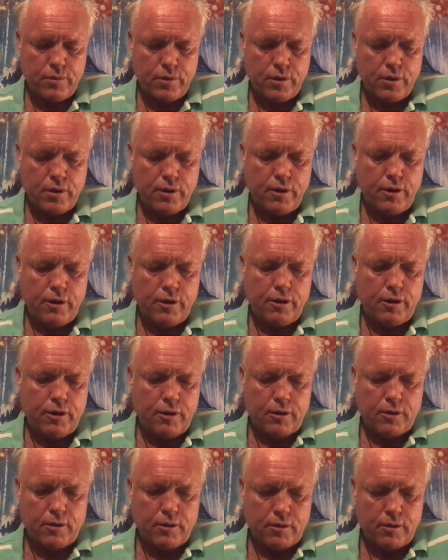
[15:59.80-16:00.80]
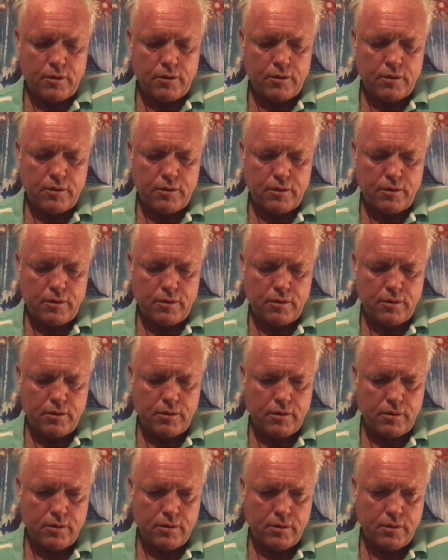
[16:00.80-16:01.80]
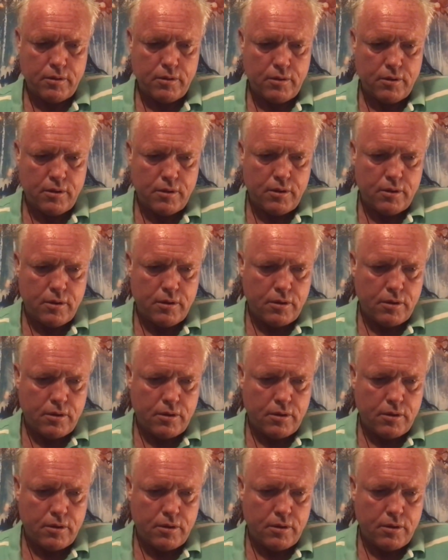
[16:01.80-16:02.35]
(silence)